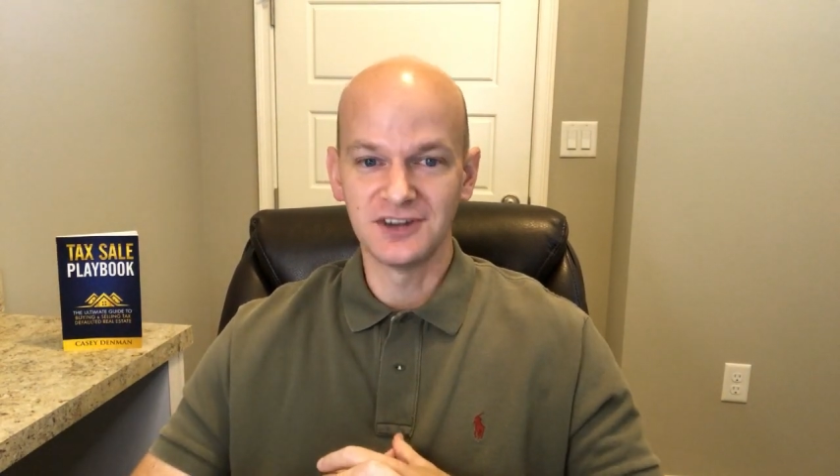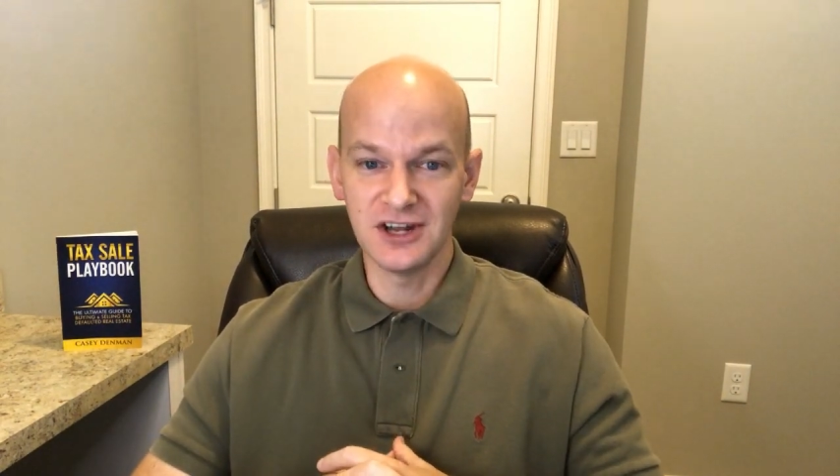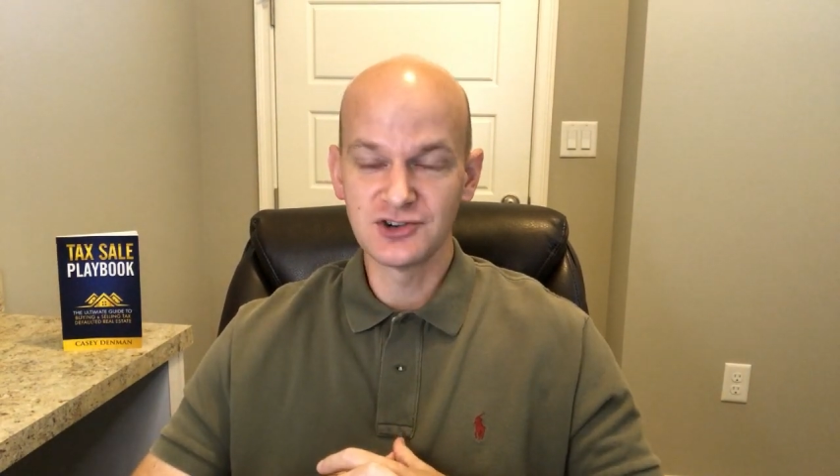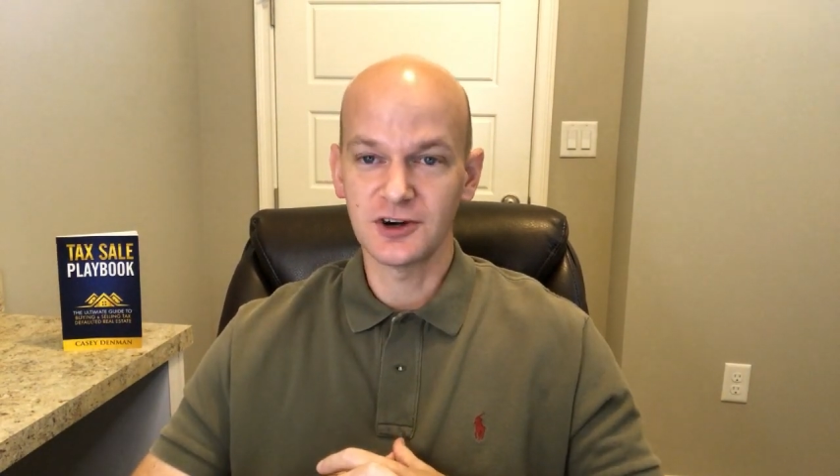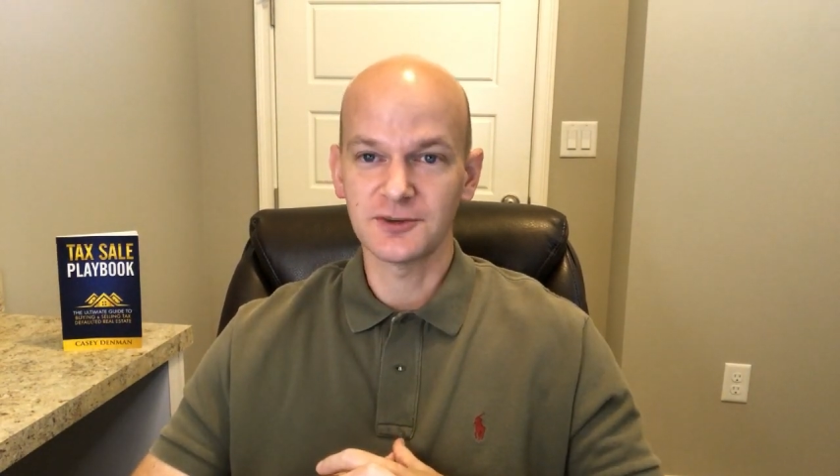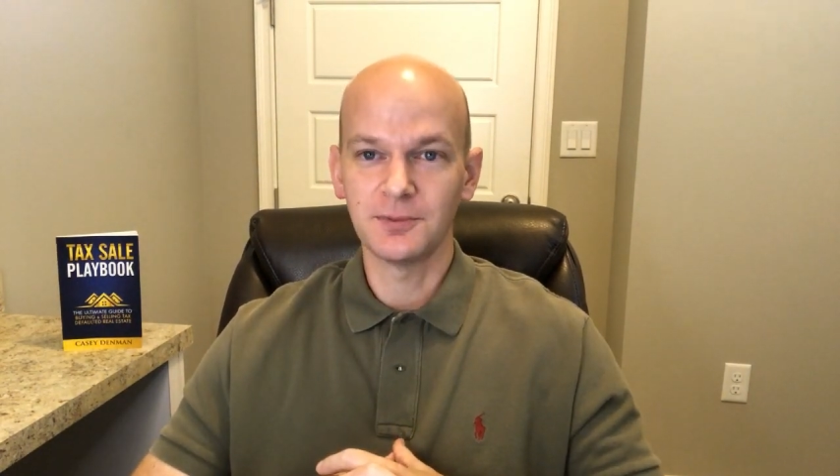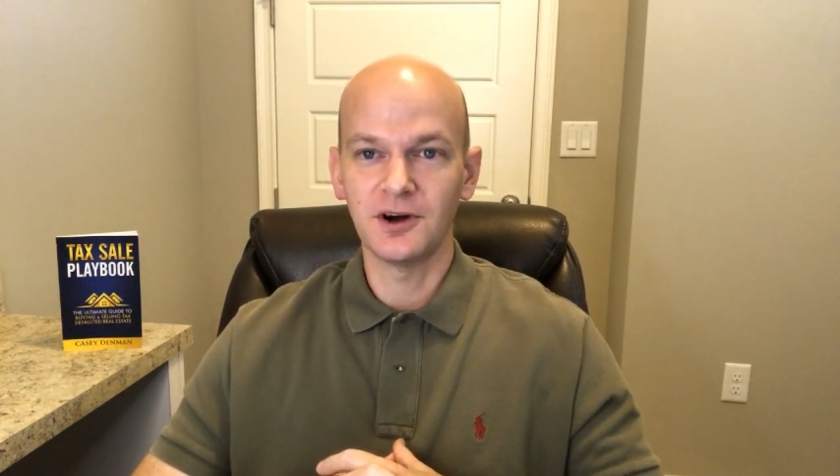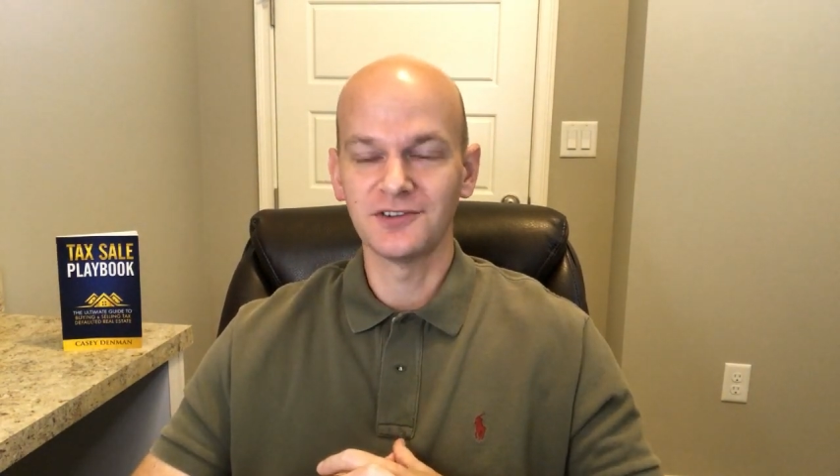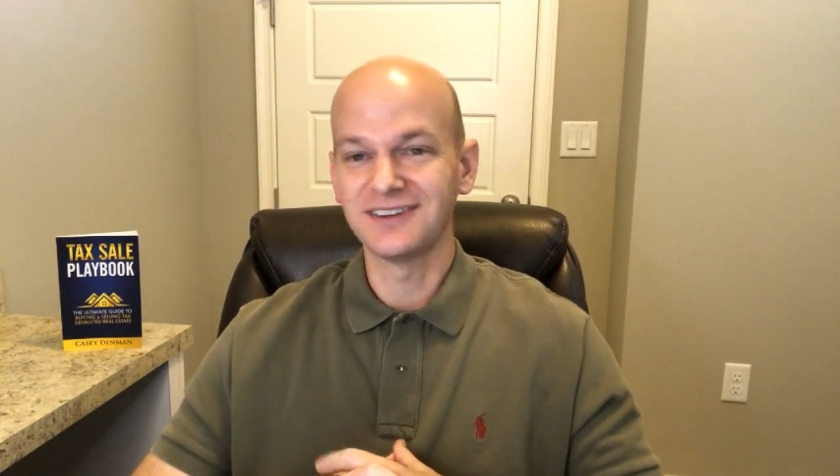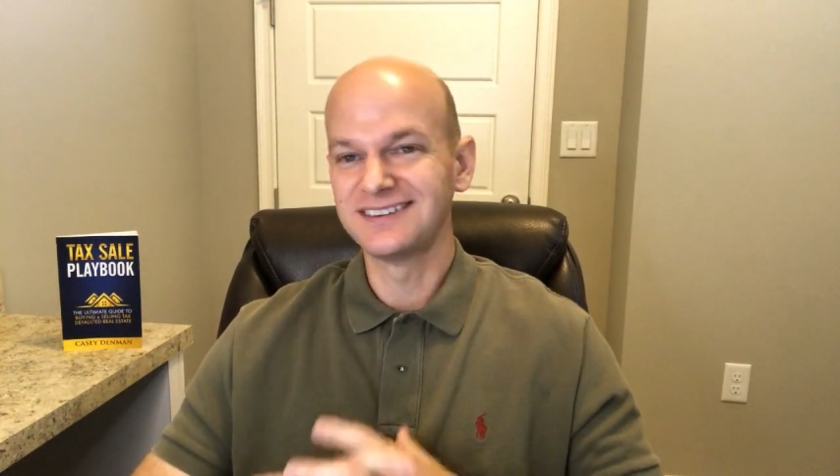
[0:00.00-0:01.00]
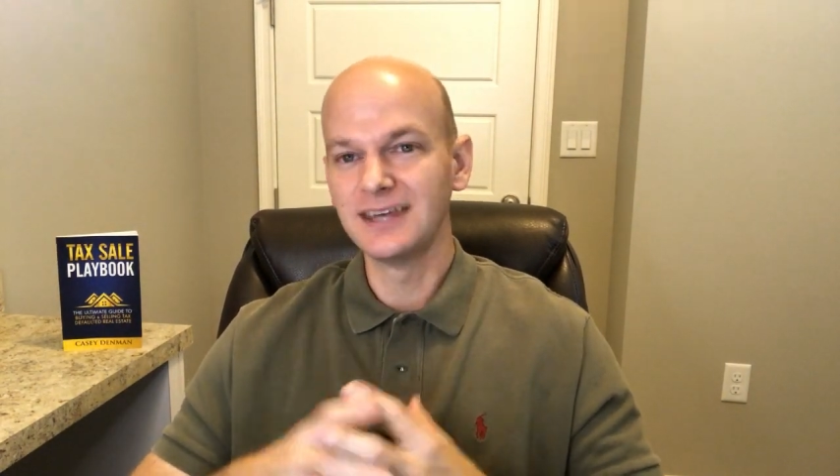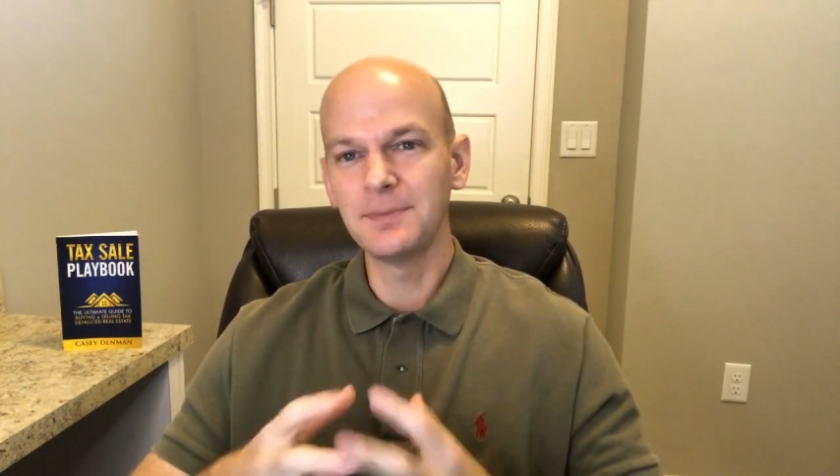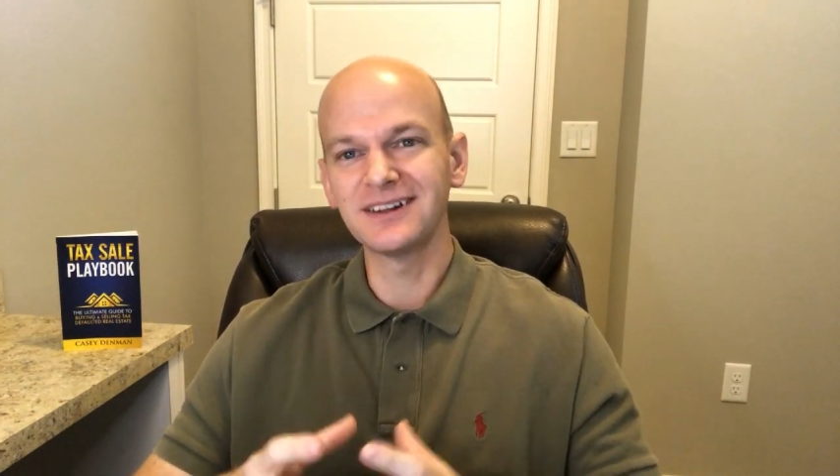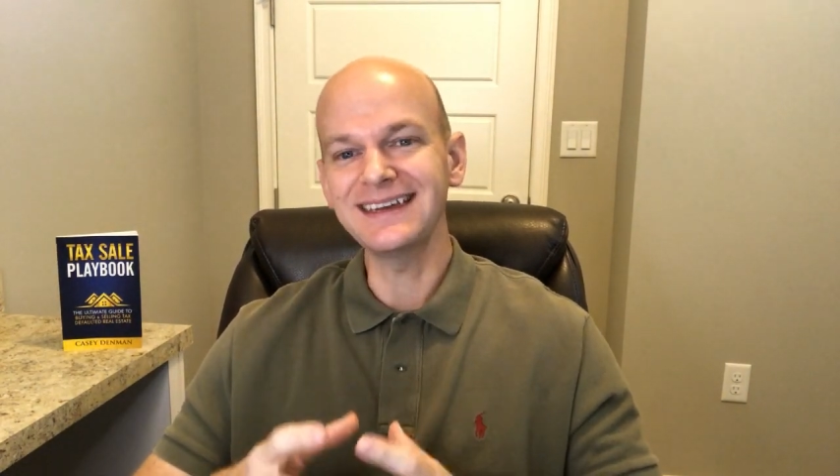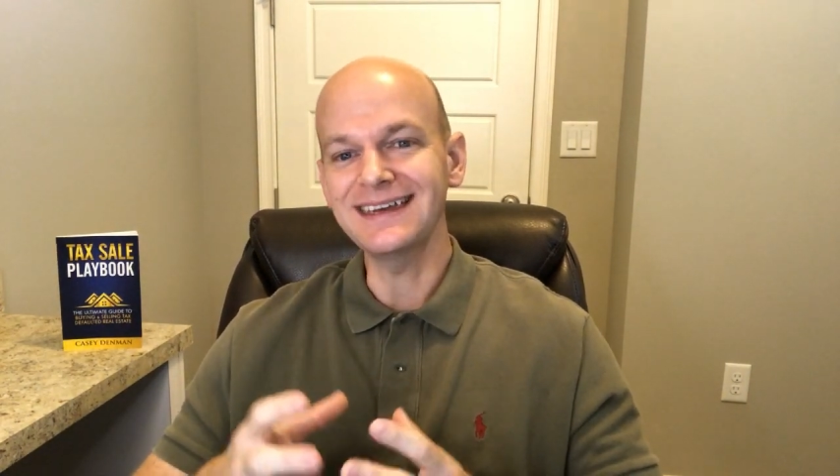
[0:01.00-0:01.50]
an insurance policy
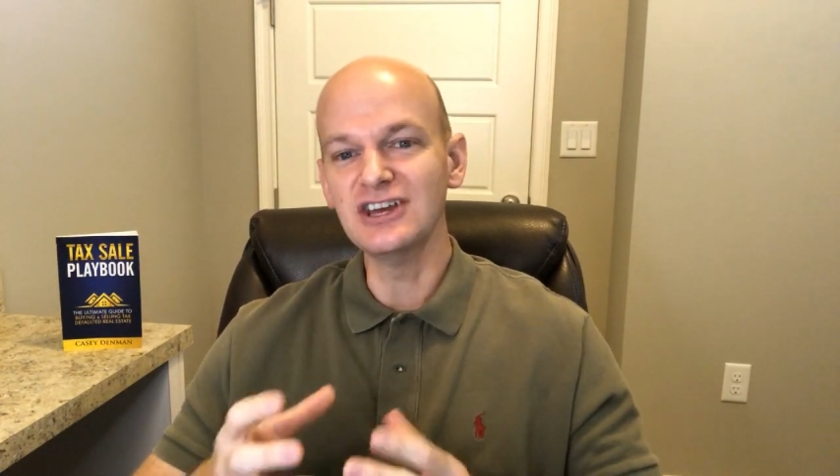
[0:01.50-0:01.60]
typically